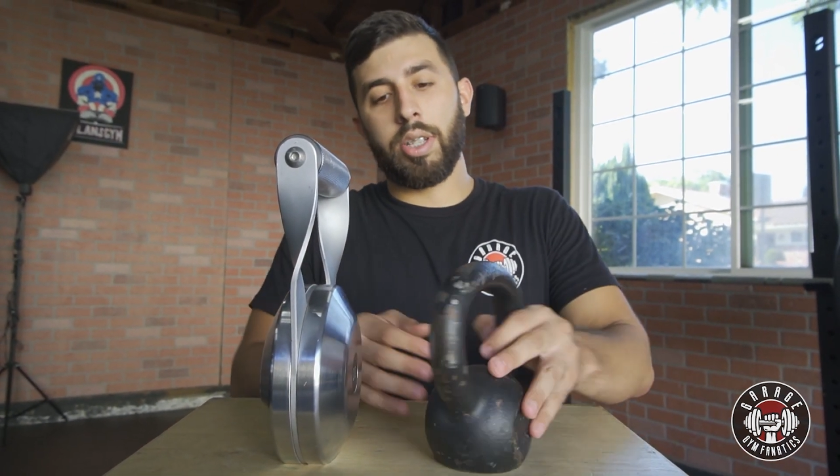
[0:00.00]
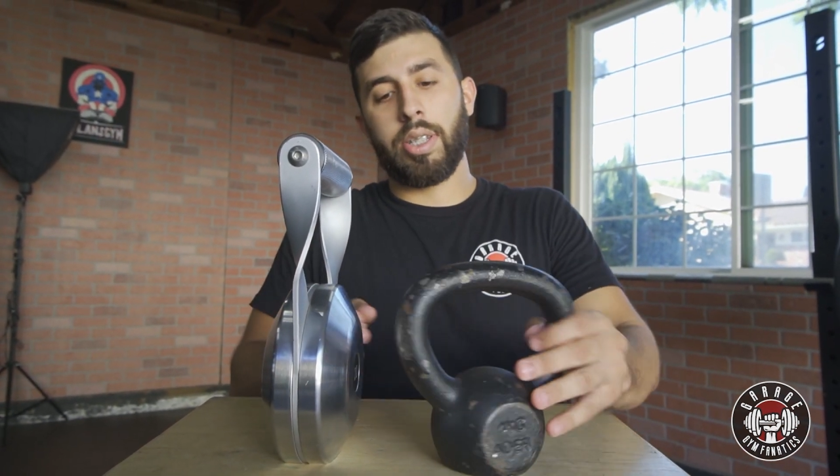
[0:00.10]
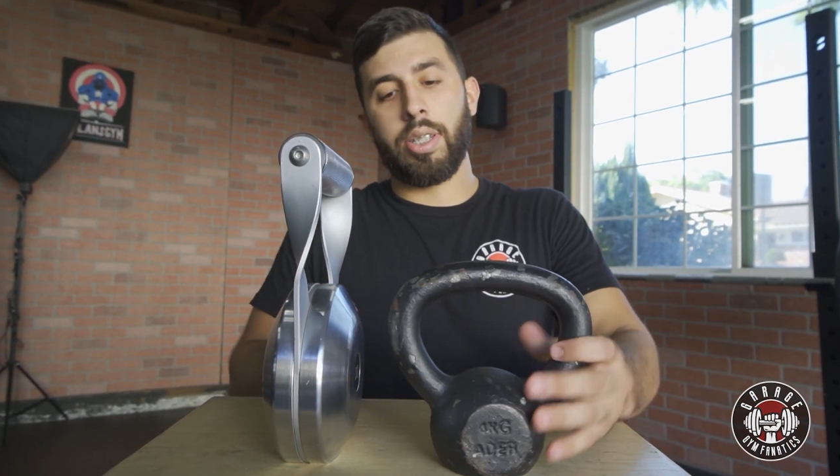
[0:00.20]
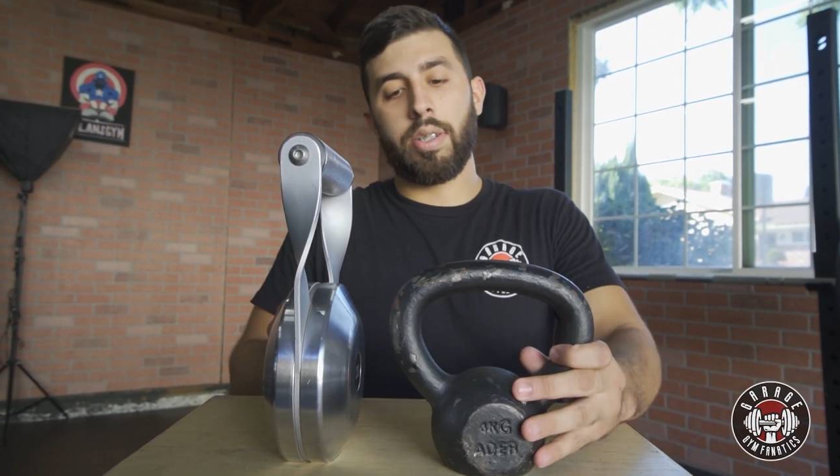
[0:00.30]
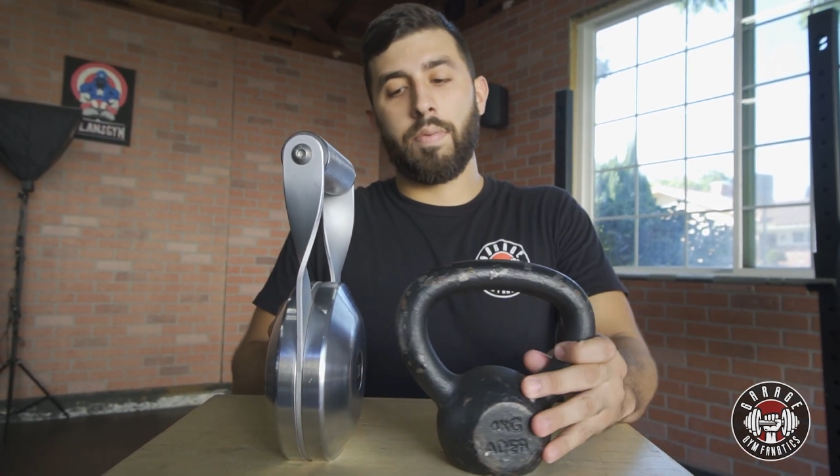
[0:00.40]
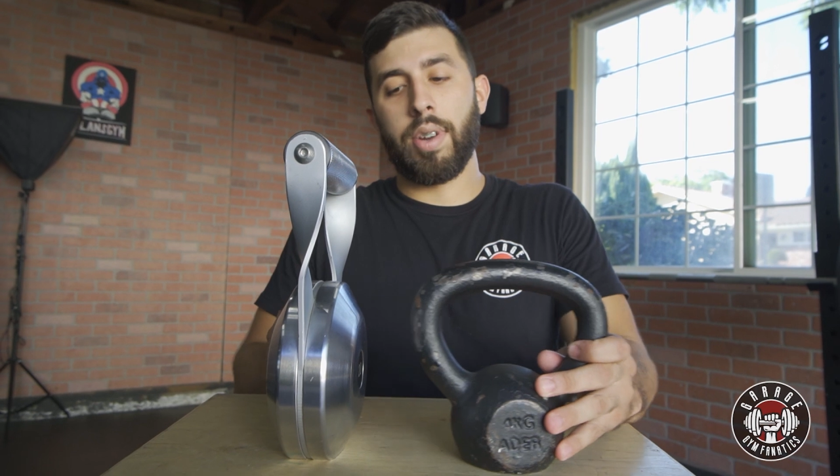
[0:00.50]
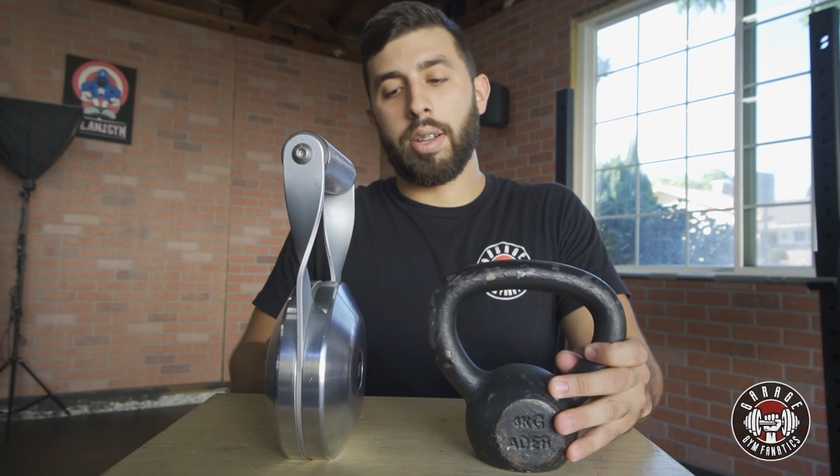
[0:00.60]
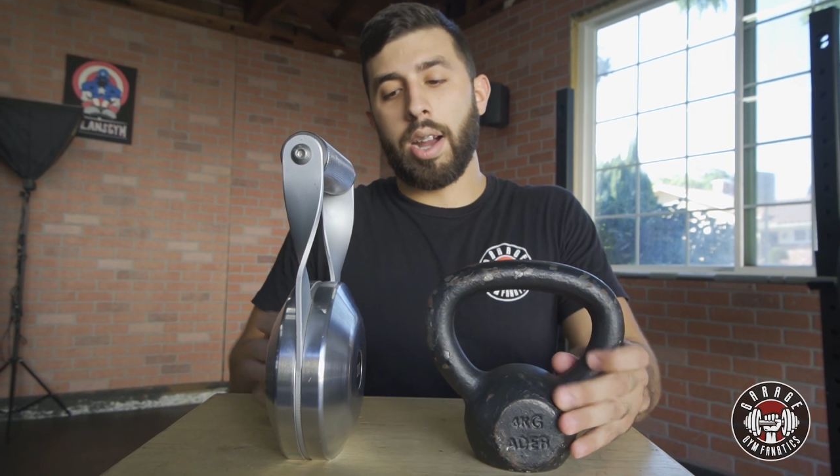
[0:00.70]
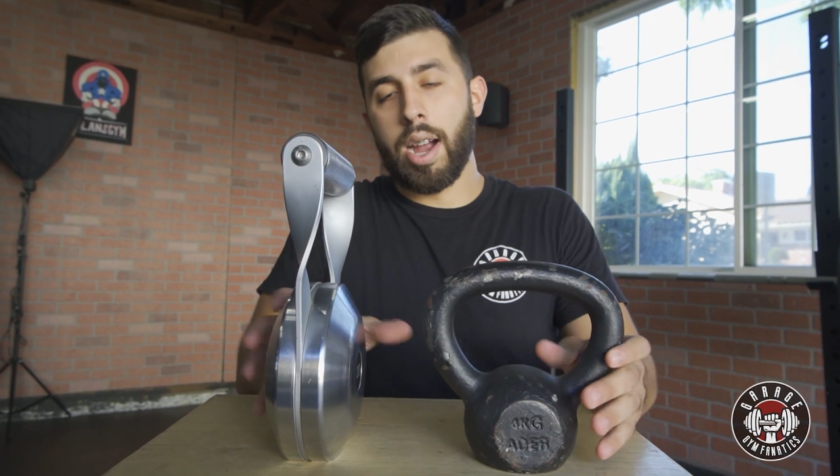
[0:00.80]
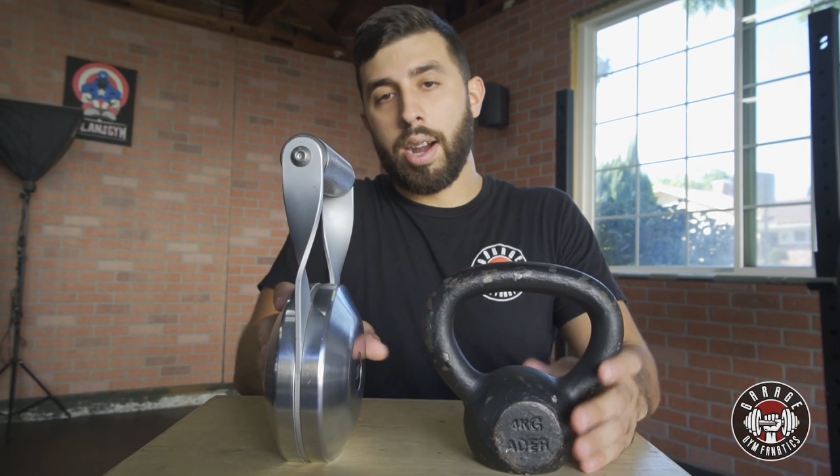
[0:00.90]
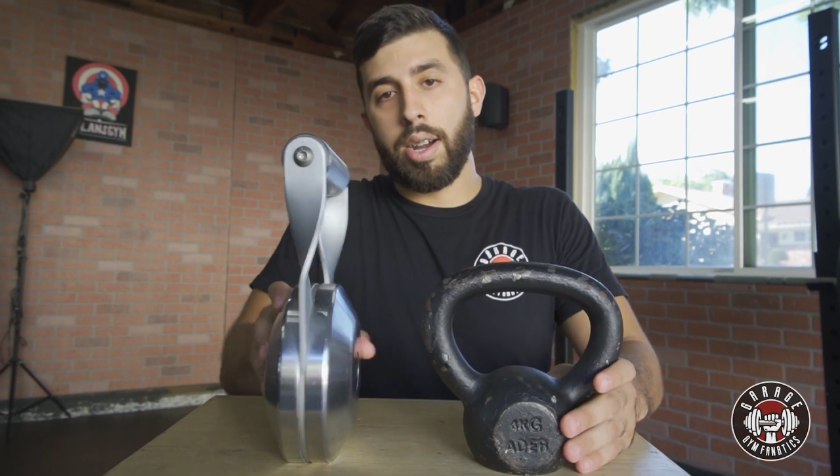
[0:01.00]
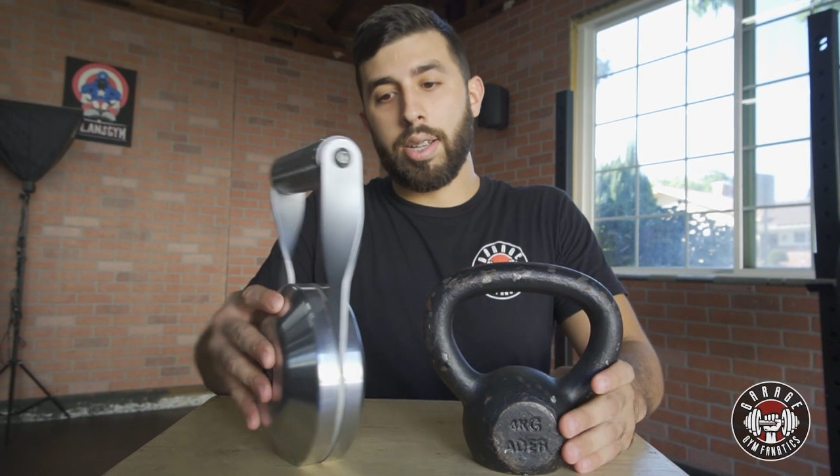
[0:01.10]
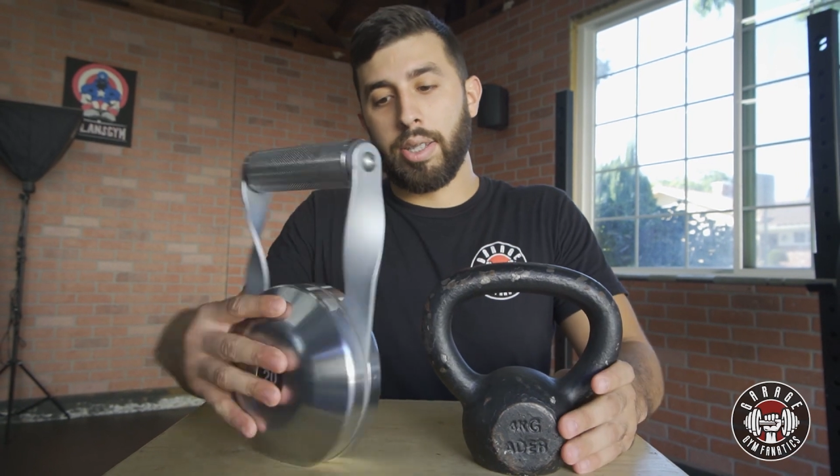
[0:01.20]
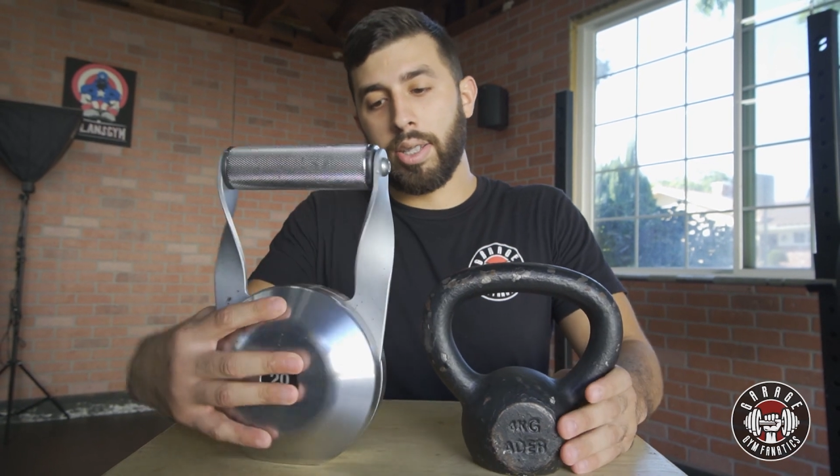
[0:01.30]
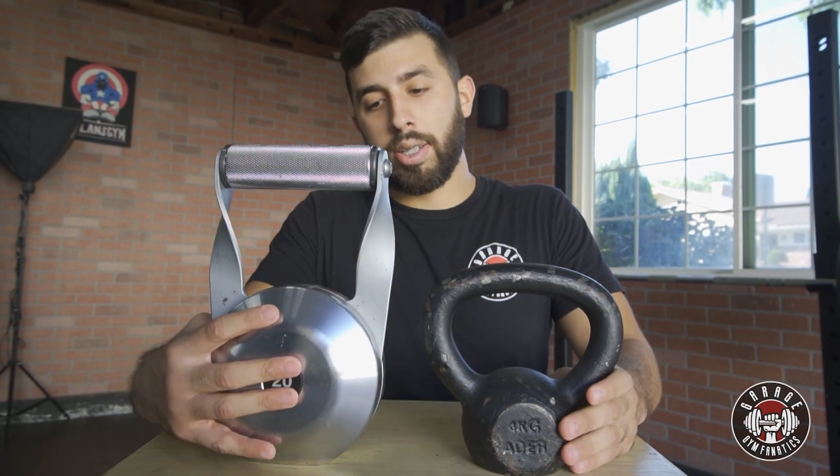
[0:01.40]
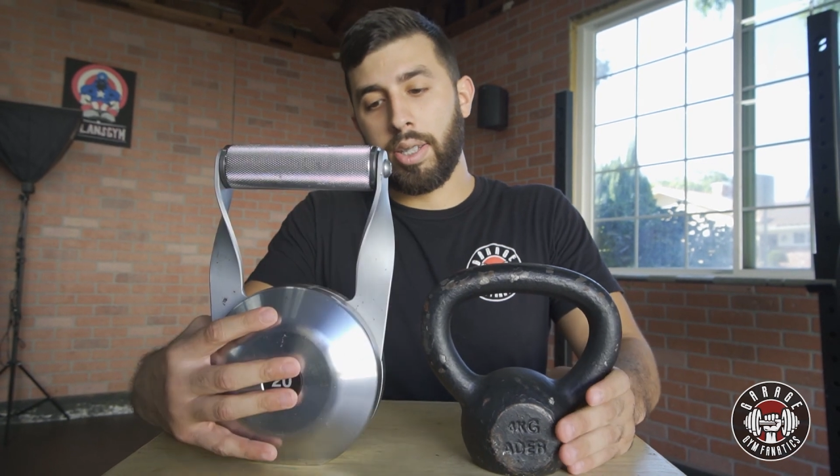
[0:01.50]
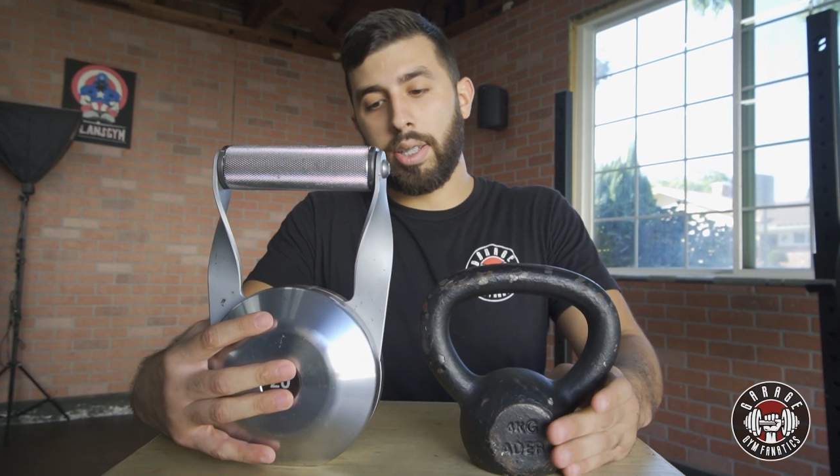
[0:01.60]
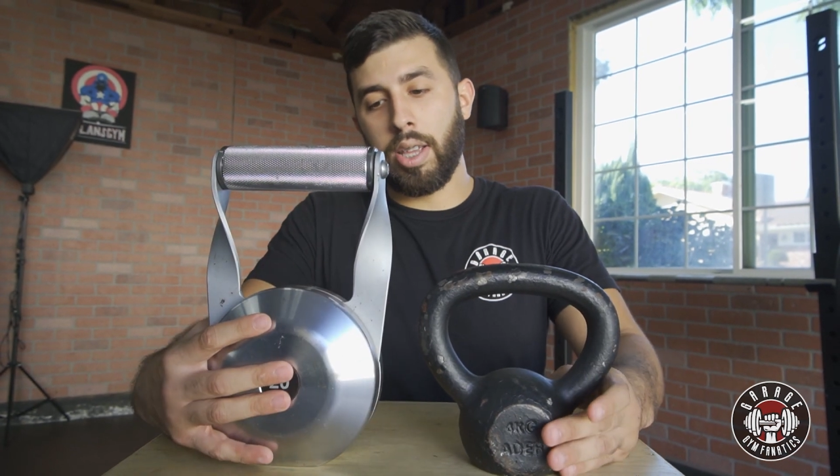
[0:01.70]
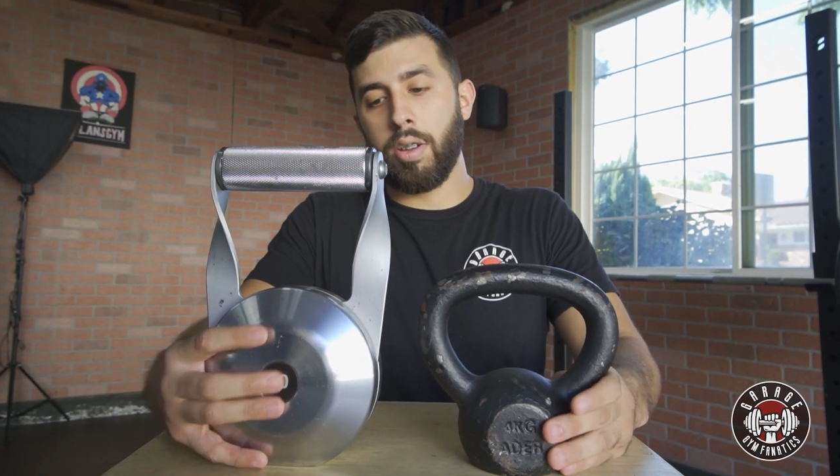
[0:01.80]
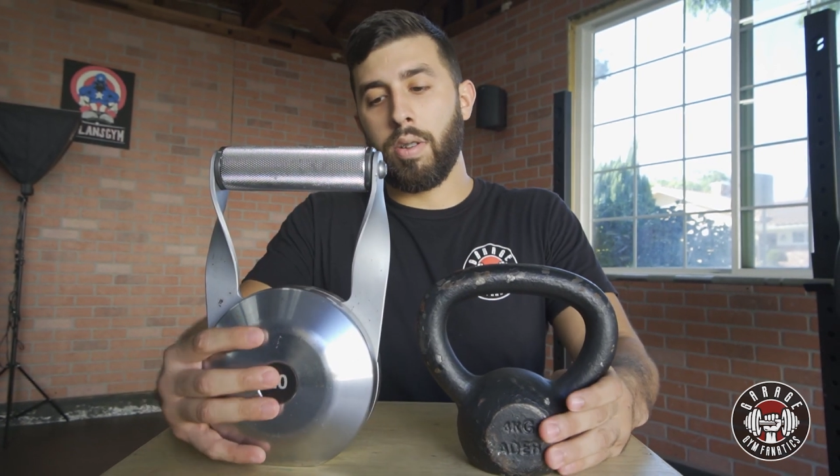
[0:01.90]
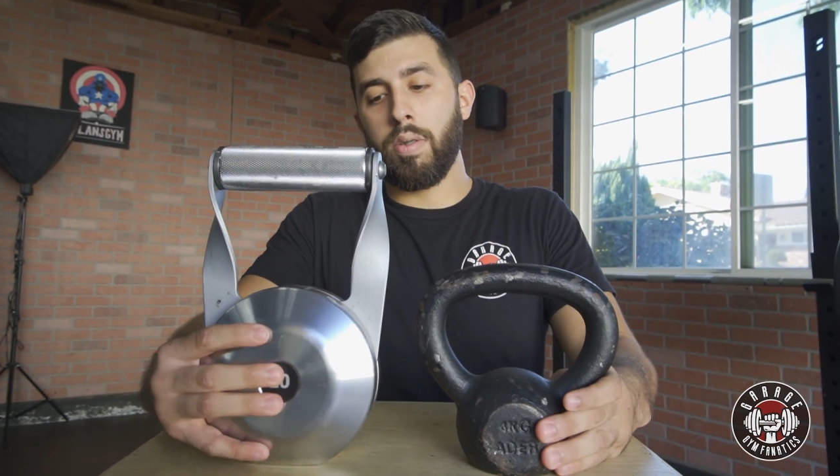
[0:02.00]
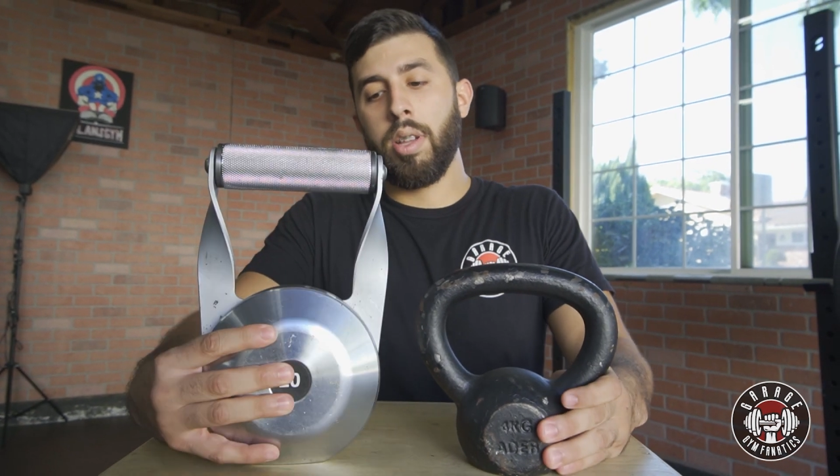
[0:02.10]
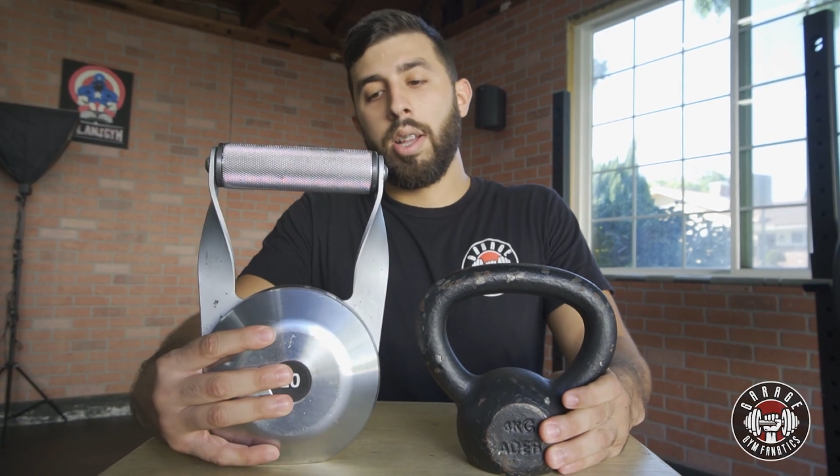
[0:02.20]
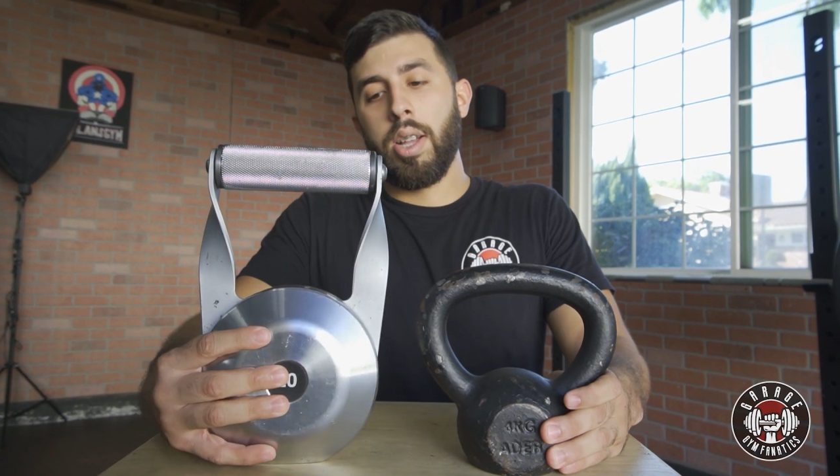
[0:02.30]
This is regular iron, and this is steel.